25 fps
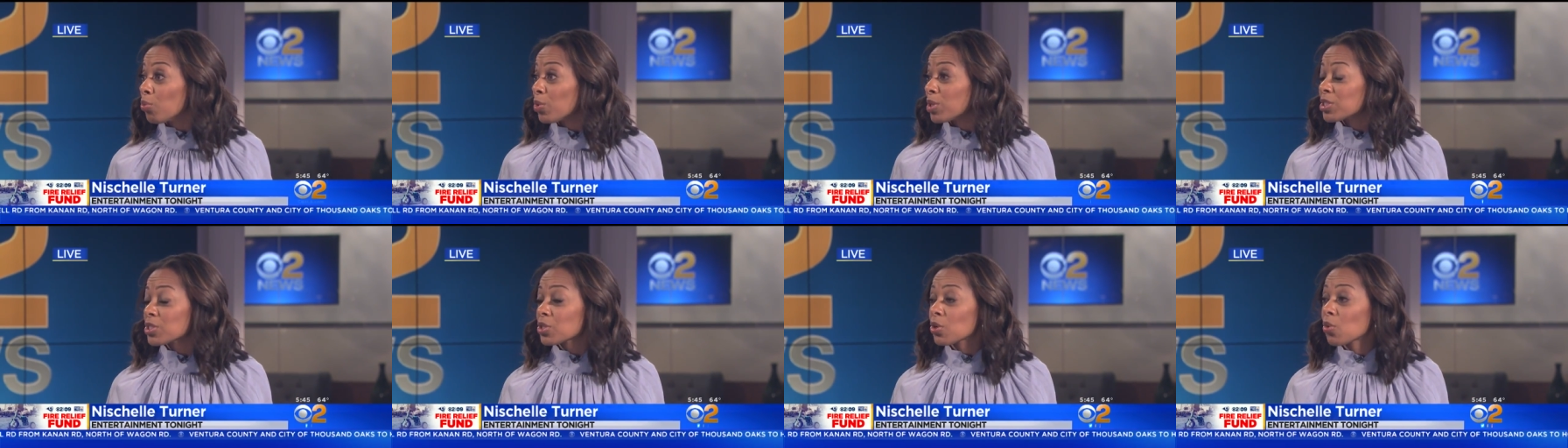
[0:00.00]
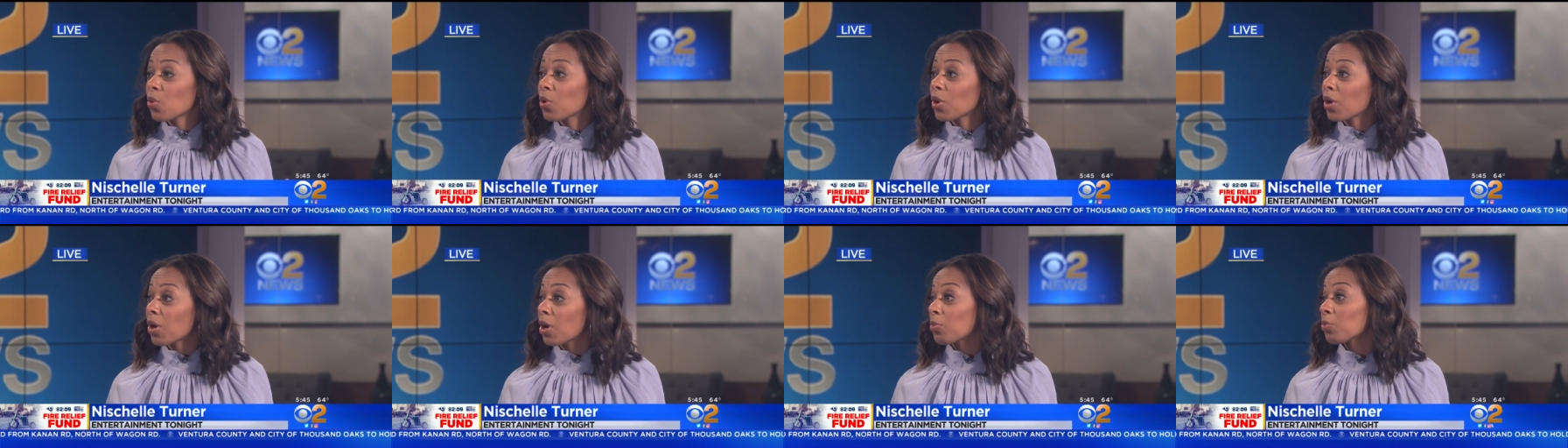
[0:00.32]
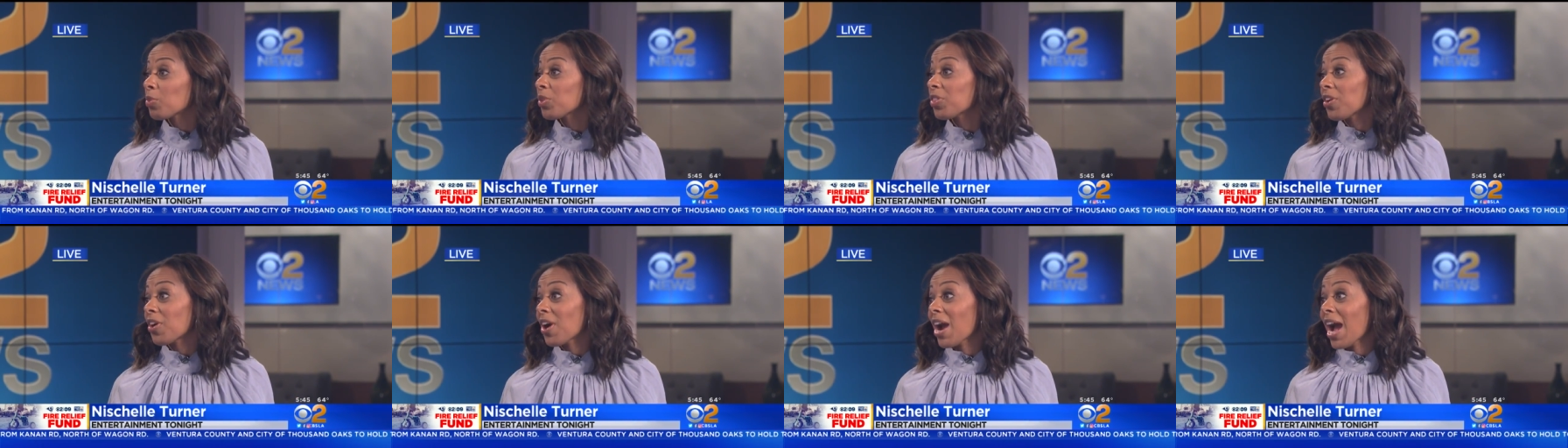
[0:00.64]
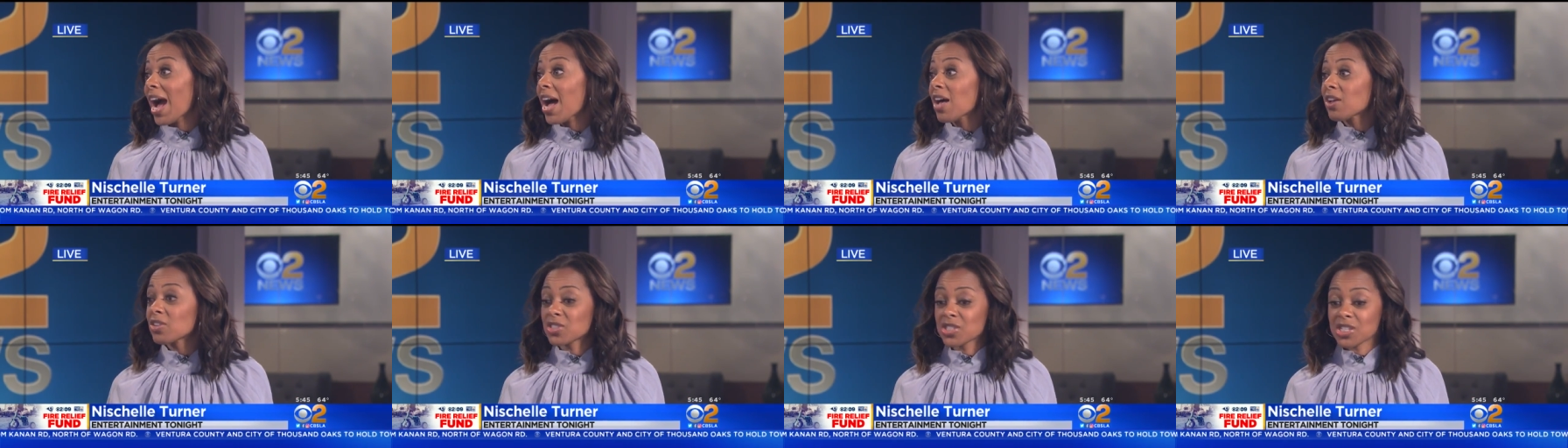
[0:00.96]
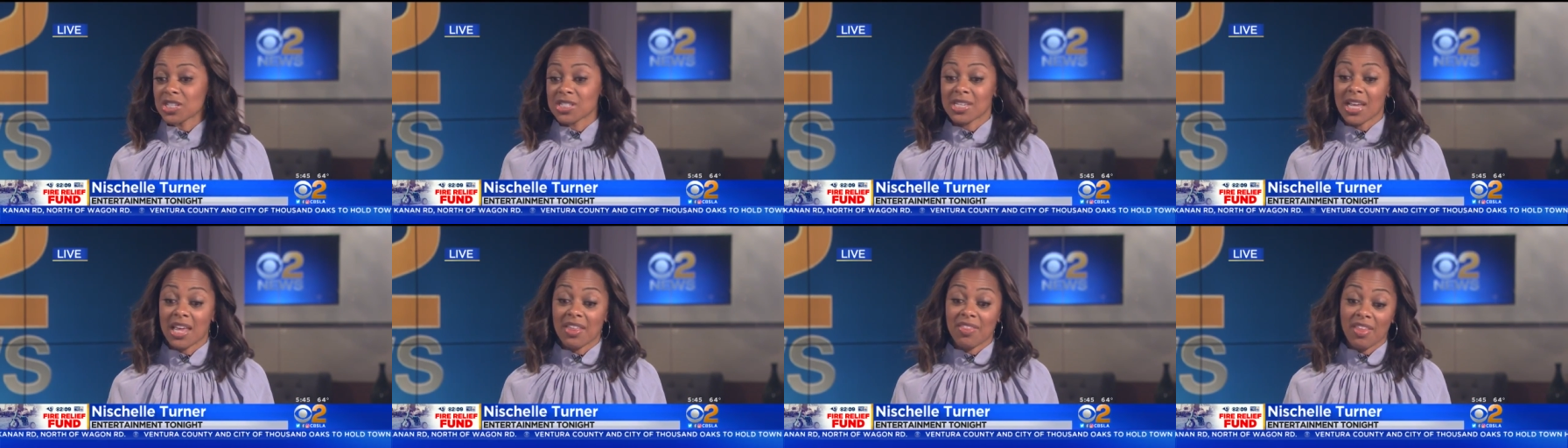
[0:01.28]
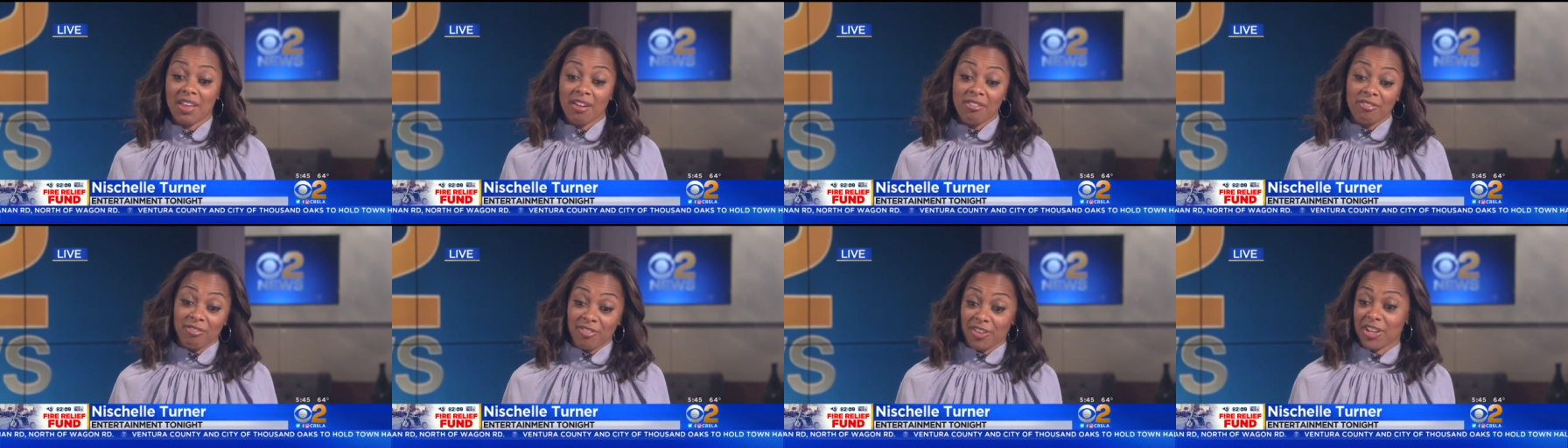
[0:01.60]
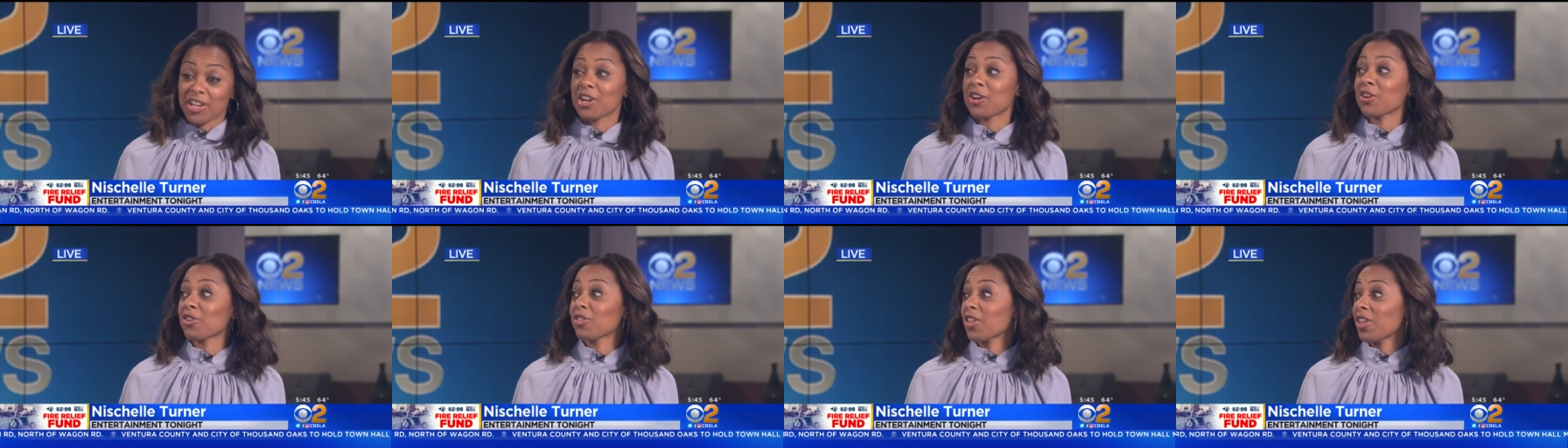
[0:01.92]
what's going on with their houses and they fear